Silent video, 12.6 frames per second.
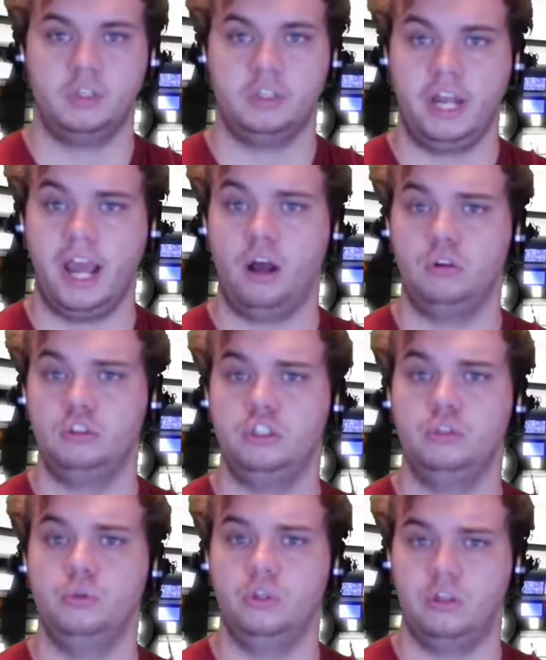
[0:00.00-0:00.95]
Now
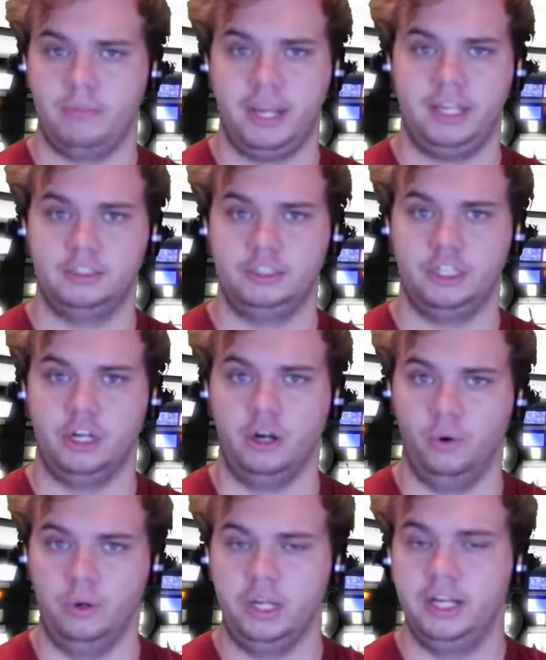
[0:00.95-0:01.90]
to the main
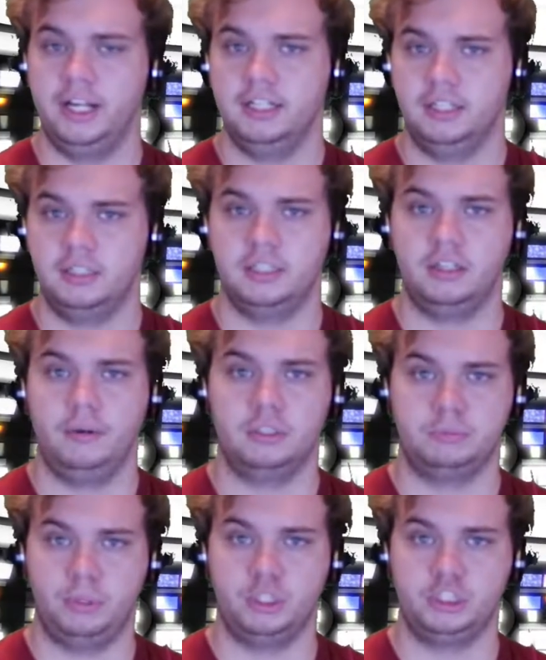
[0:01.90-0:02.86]
show. Nintendo
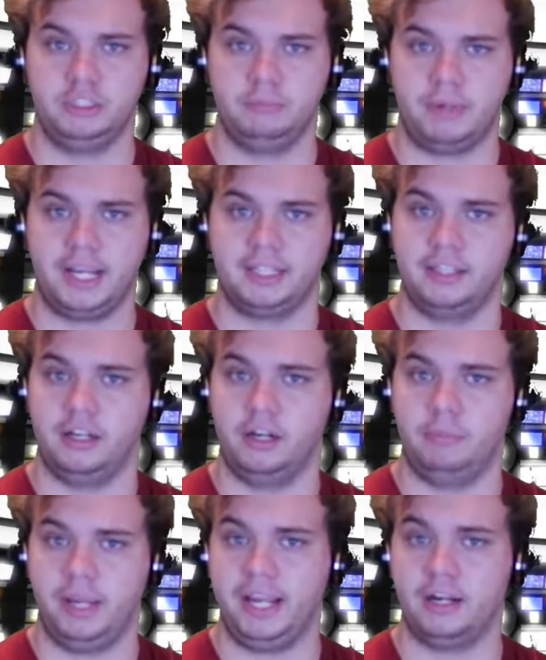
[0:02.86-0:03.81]
is pushing back their
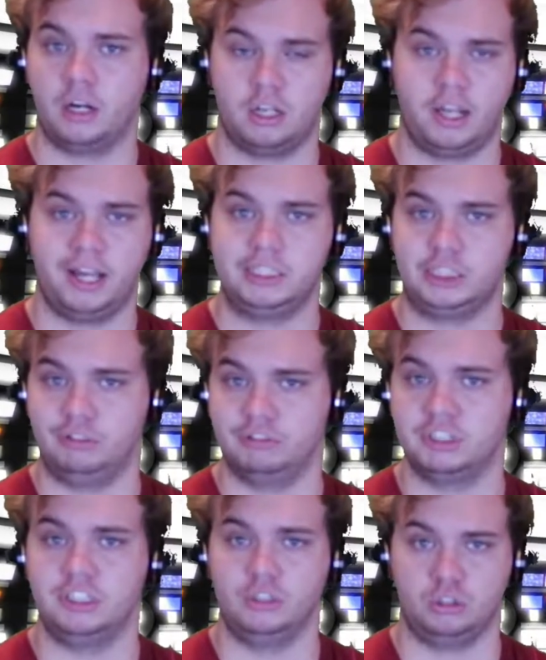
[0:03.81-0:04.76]
paid online
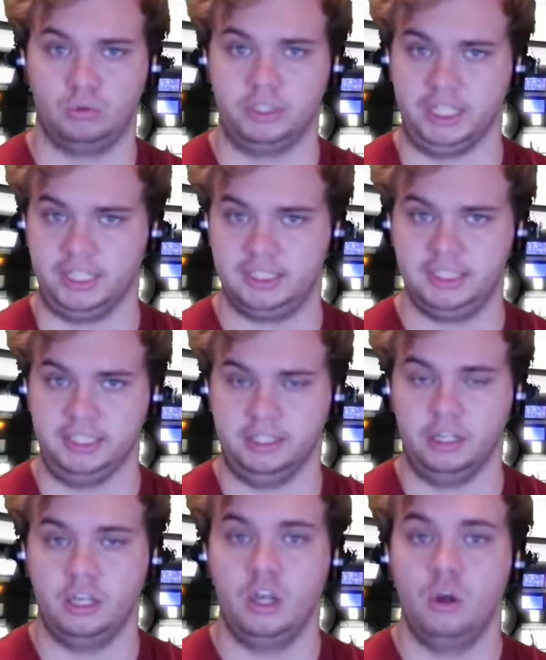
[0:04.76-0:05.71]
service until 2018.
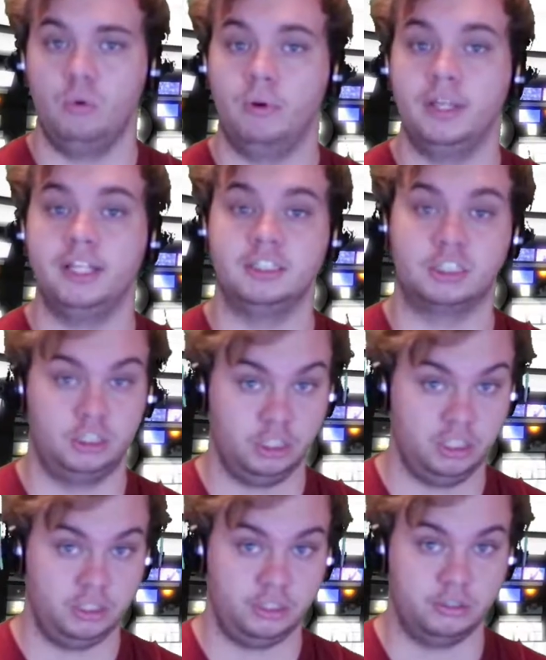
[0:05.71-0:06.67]
Well, that is
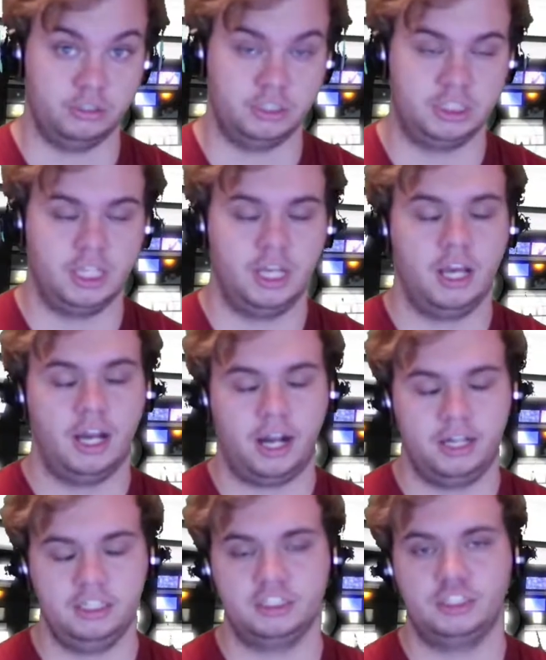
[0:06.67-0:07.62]
good news.
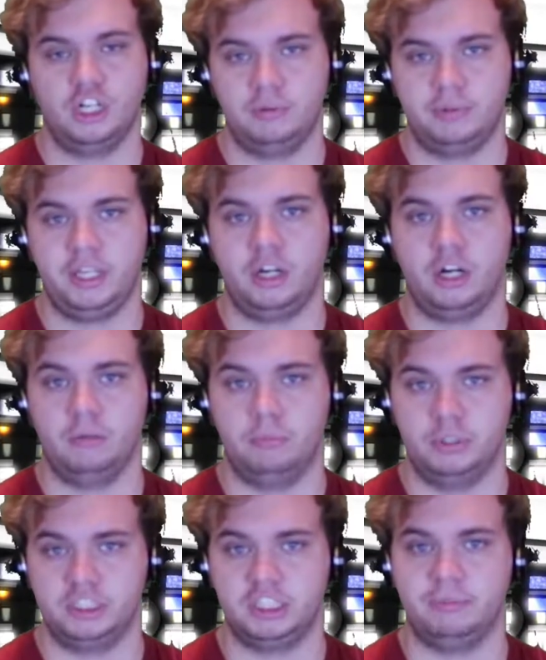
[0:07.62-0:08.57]
I just hope they aren't
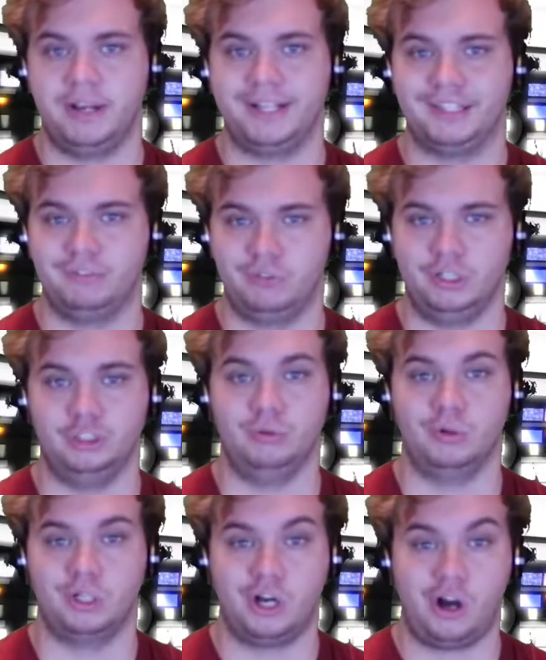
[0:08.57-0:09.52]
pushing back the
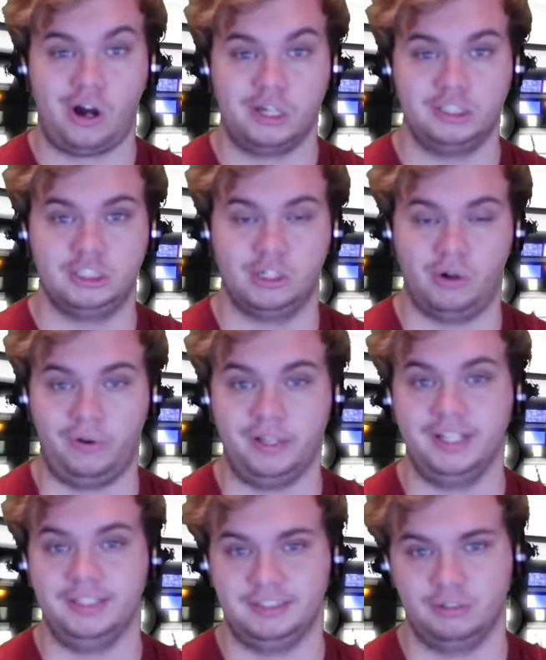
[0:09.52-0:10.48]
virtual console
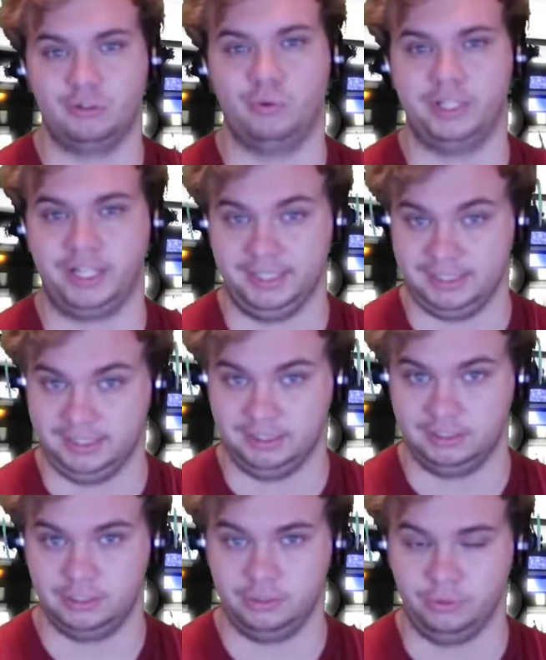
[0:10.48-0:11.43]
until 2018
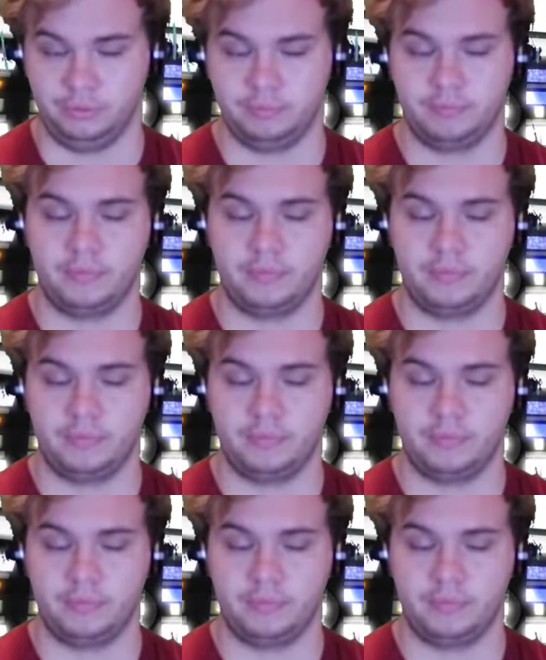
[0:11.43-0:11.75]
too.